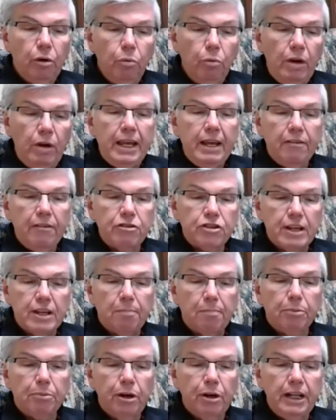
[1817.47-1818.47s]
we have
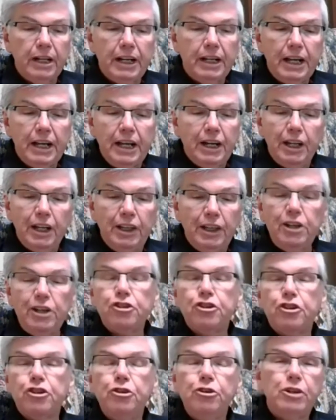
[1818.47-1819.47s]
separated into
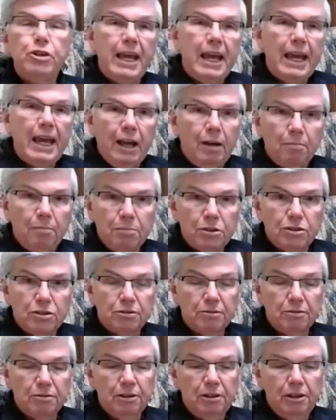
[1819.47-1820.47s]
these two camps.